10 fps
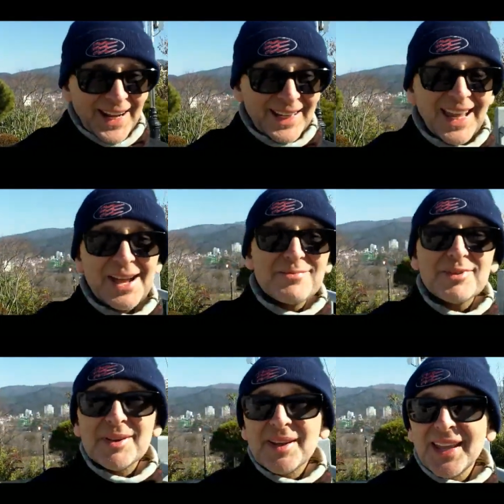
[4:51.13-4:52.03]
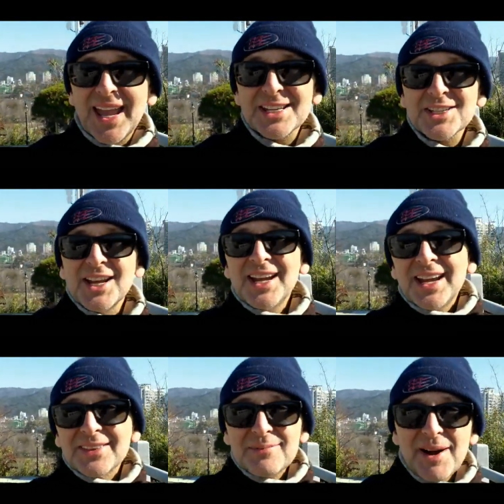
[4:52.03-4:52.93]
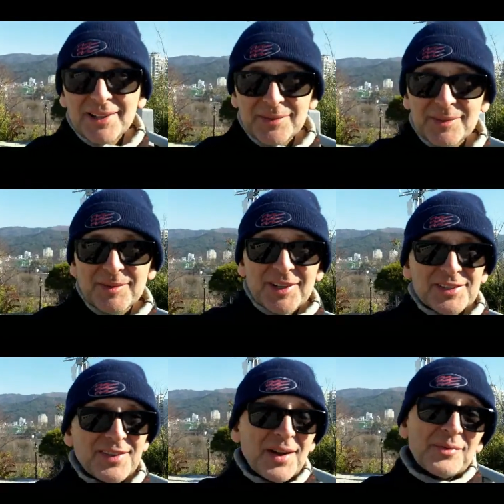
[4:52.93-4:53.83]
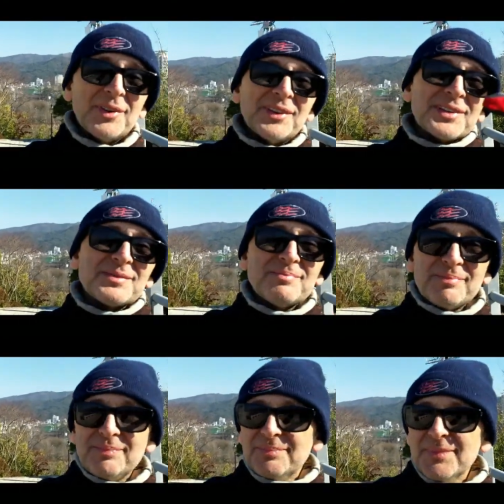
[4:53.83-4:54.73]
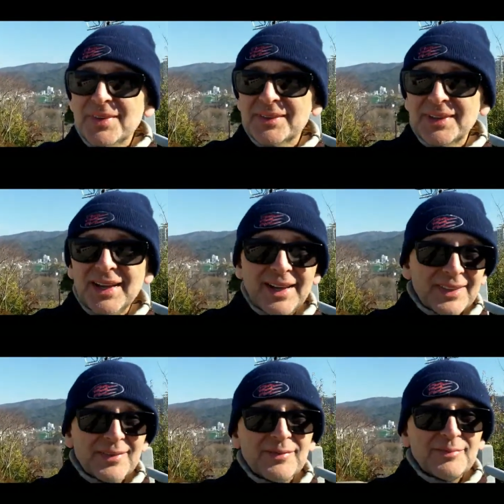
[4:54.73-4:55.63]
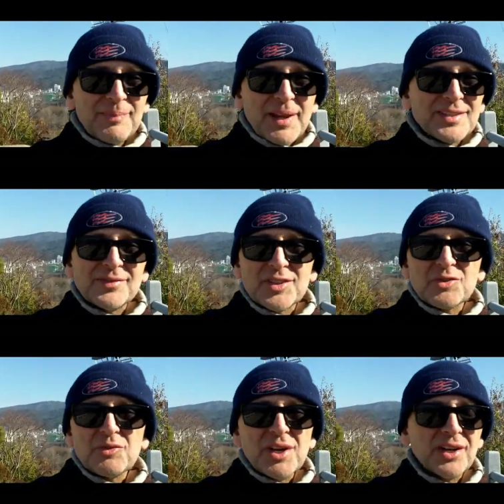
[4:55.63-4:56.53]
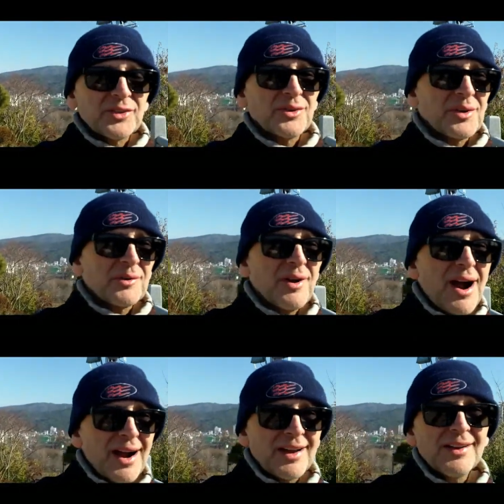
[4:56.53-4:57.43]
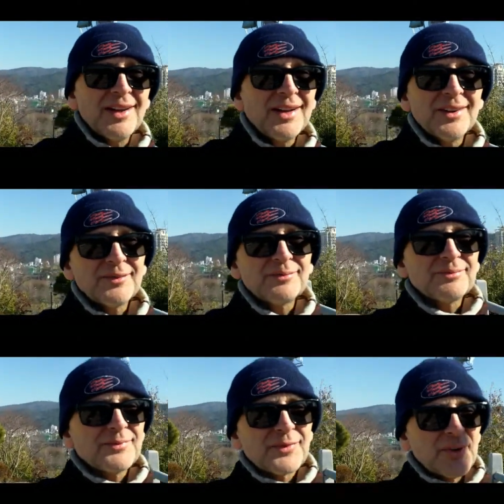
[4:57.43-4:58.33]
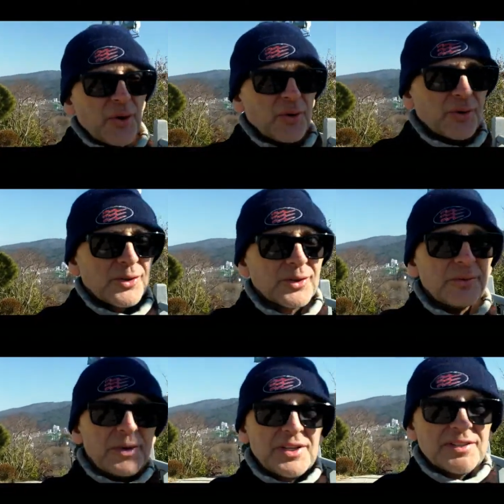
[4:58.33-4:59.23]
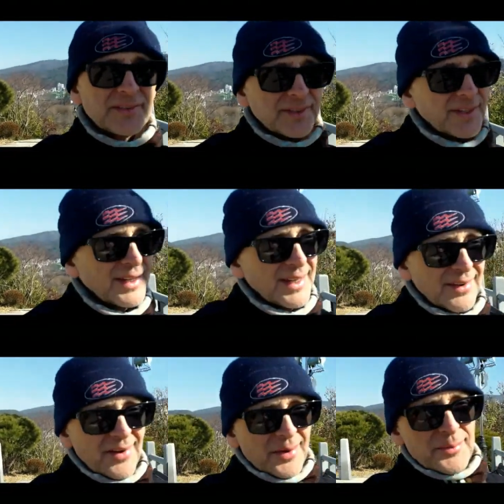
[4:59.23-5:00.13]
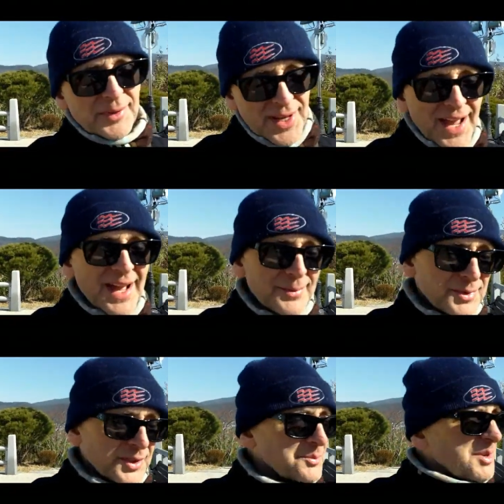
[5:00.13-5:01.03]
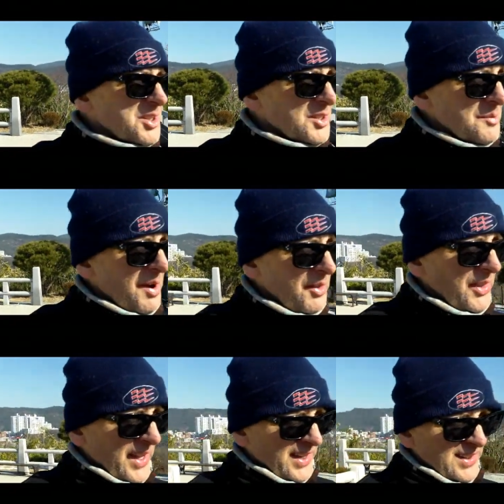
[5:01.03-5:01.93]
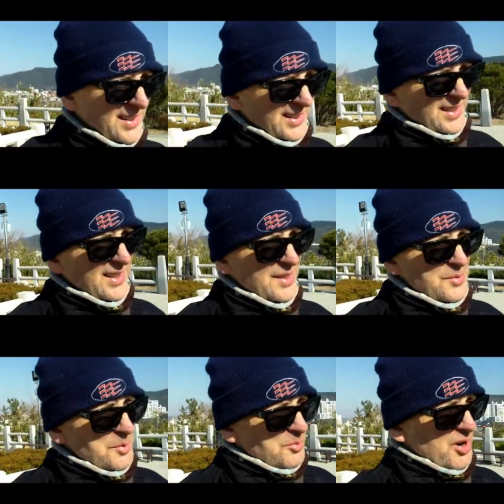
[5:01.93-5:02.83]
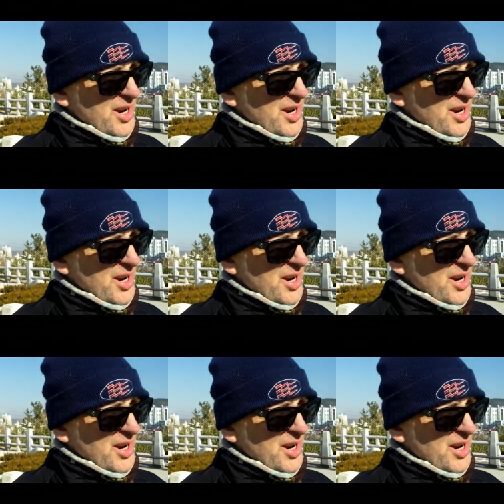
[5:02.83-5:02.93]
that I can't put a cache at the monument because of that one that's at the base of a tree under a rock for no good reason. Oh, I'm yeah, I'm still bitching about that. Give me a